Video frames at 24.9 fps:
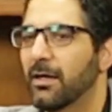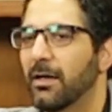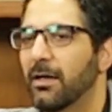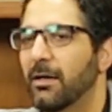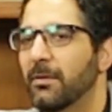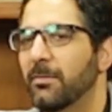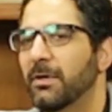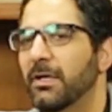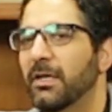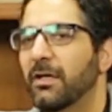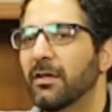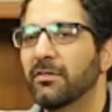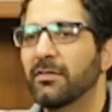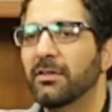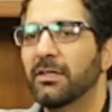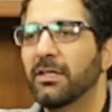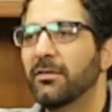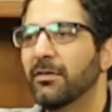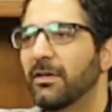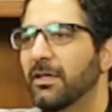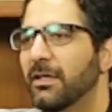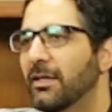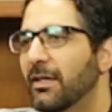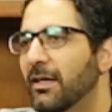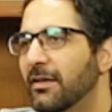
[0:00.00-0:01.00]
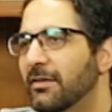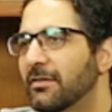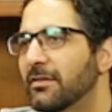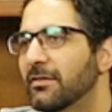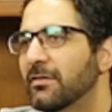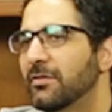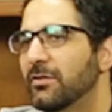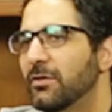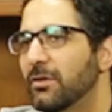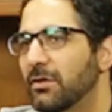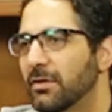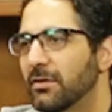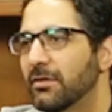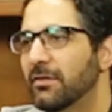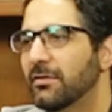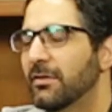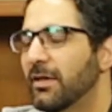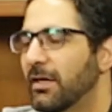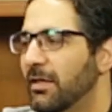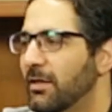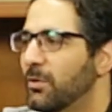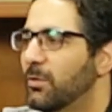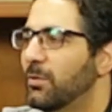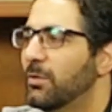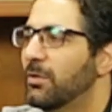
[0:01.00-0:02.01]
Uh, because in essence, you can
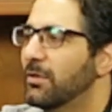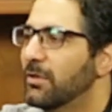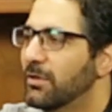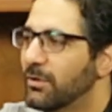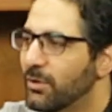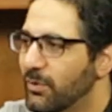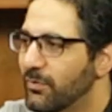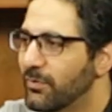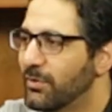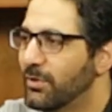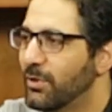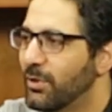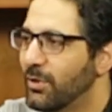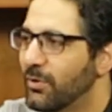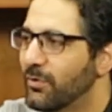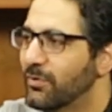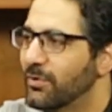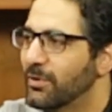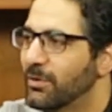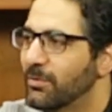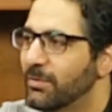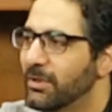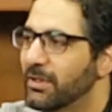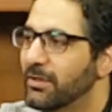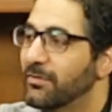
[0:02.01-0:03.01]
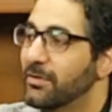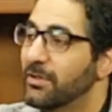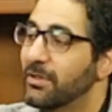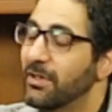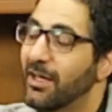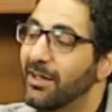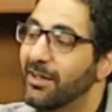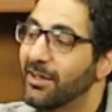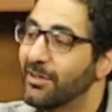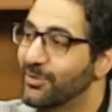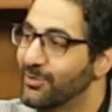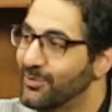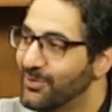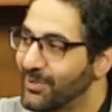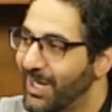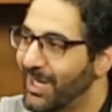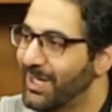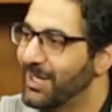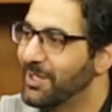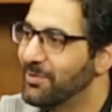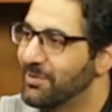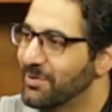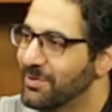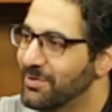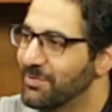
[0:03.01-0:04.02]
say the word over and over, but if you're not
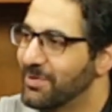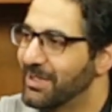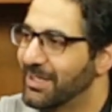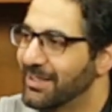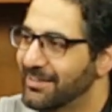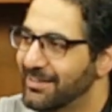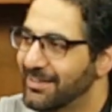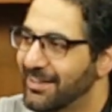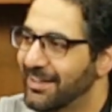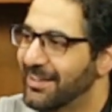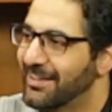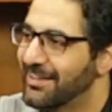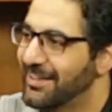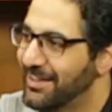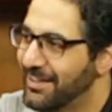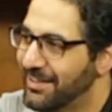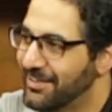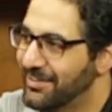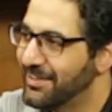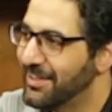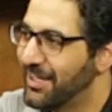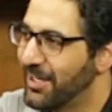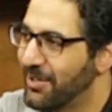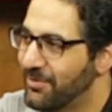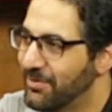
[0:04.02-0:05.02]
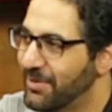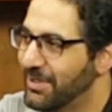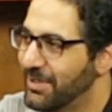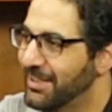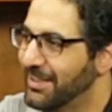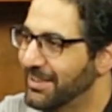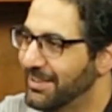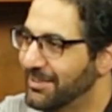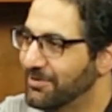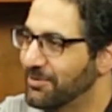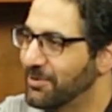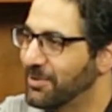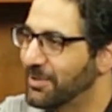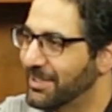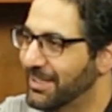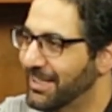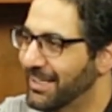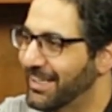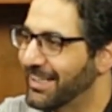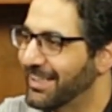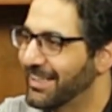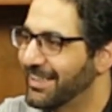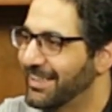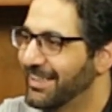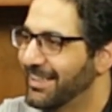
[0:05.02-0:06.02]
understanding what's being said, then it's not really
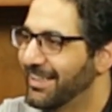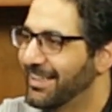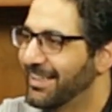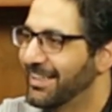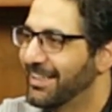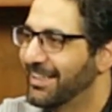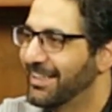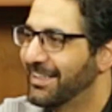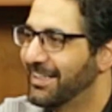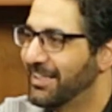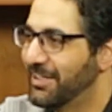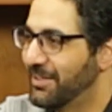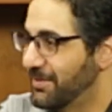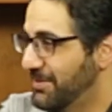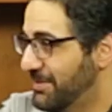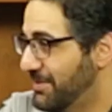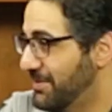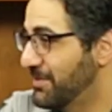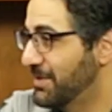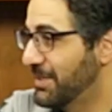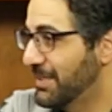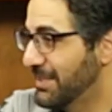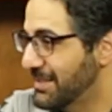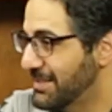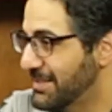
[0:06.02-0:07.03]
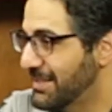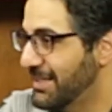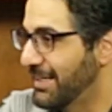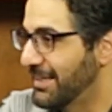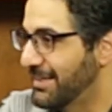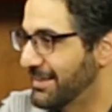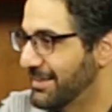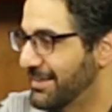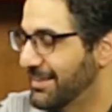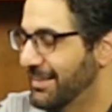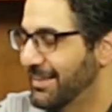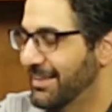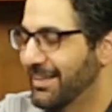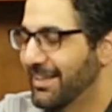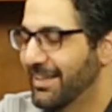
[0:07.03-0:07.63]
working, you know, to an extent.